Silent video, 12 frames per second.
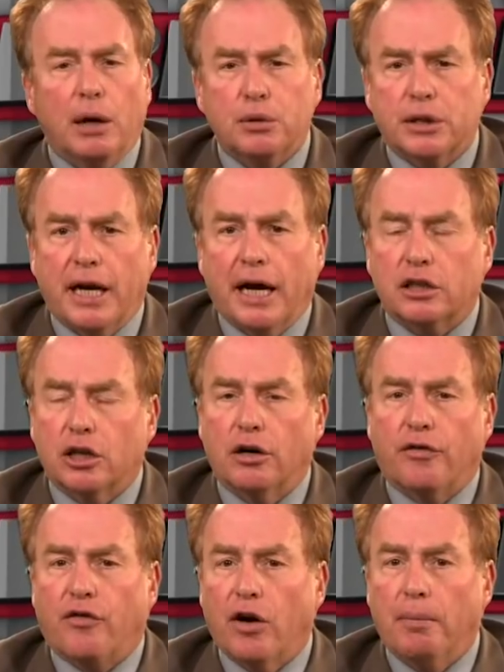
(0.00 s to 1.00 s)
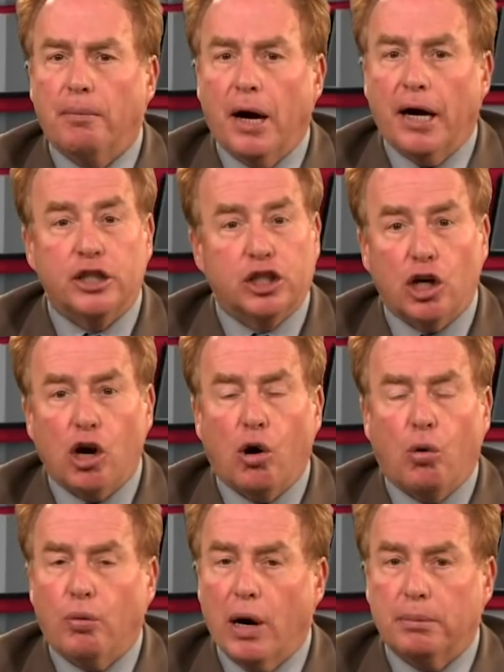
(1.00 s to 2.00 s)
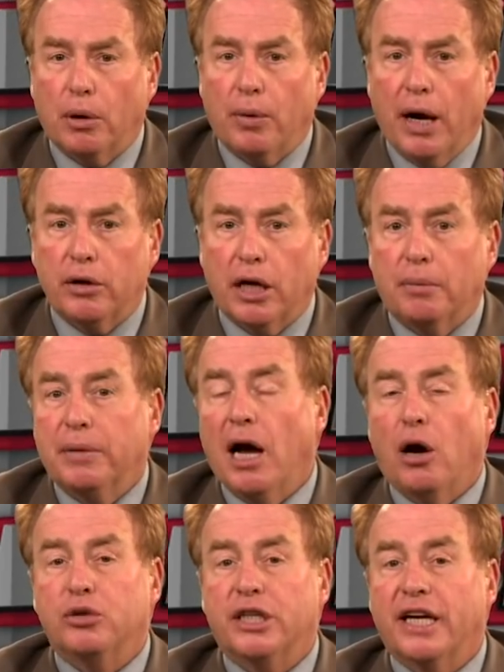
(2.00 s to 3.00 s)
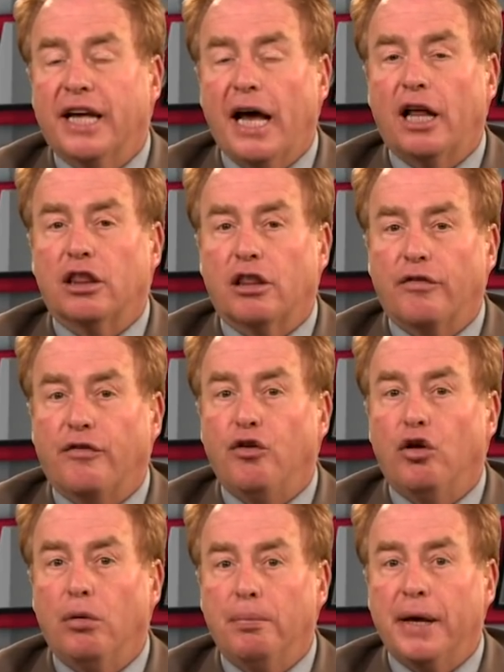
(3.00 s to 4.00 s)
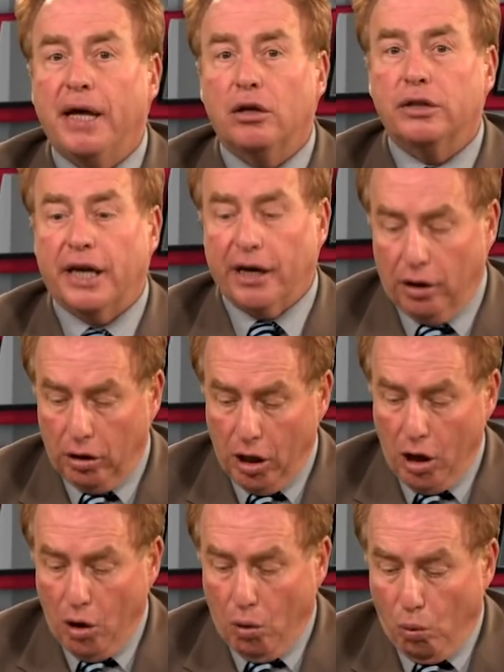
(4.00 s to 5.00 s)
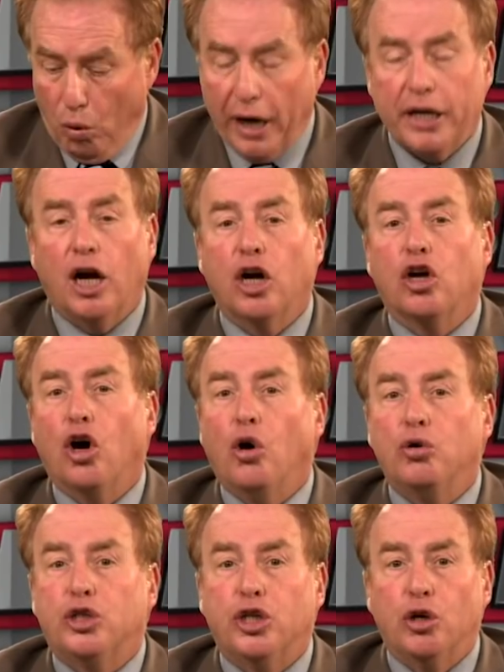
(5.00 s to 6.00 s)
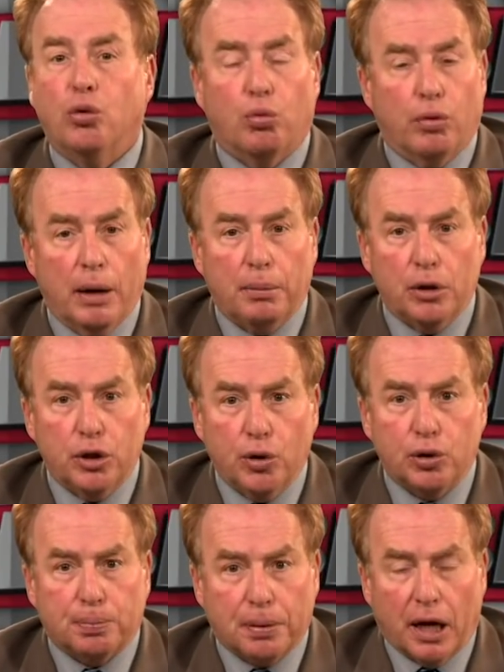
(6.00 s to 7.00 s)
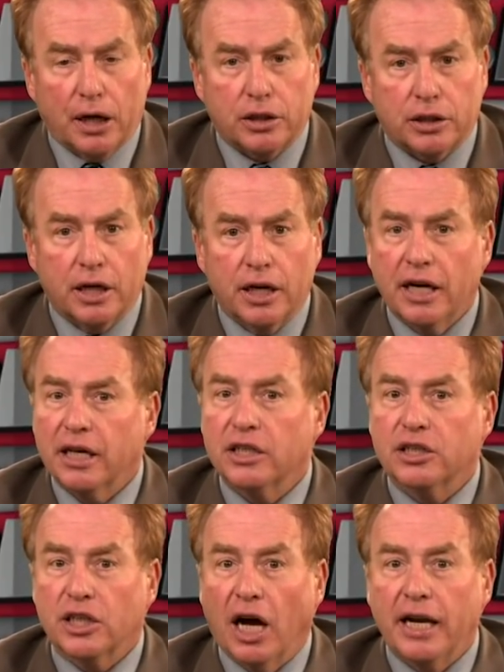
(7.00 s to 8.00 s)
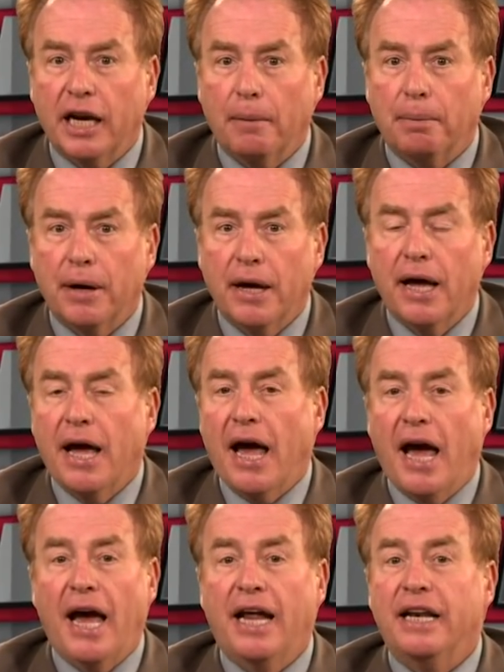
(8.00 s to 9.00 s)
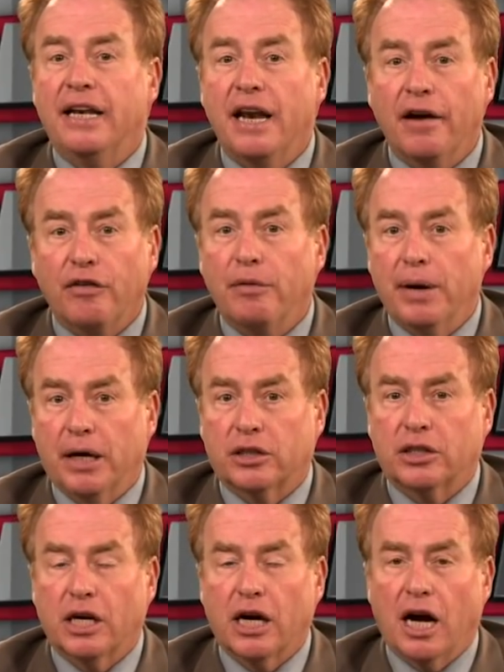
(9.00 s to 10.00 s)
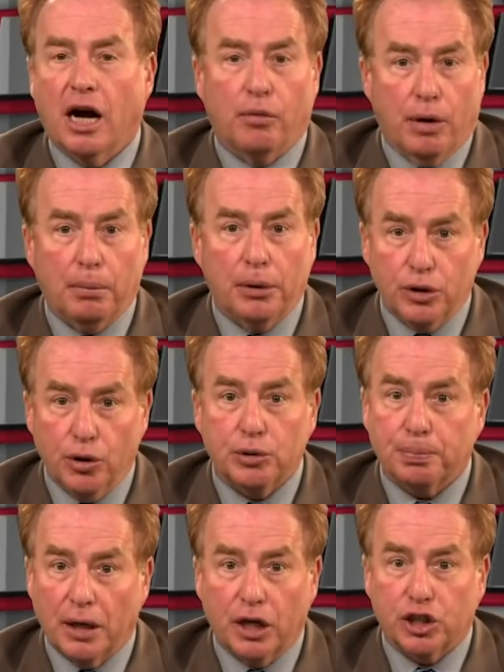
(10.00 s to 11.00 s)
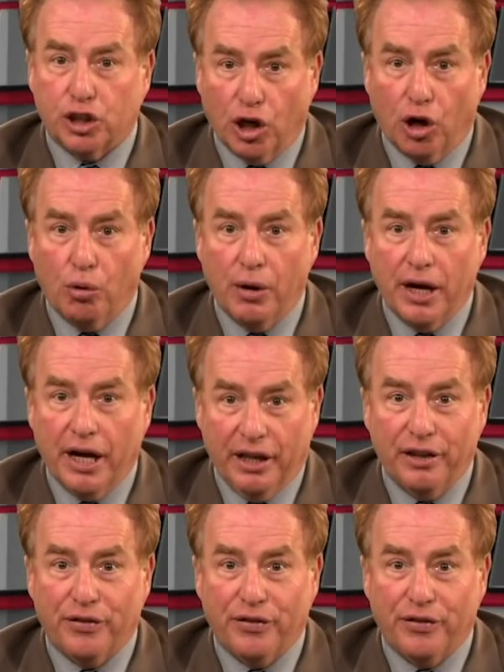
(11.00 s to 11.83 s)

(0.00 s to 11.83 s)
was an excerpt from my show, Rebel Roundup. Now, to get the full meal deal, why not go to Rebel News Plus, sign up, and never miss a Rebel News Plus show in the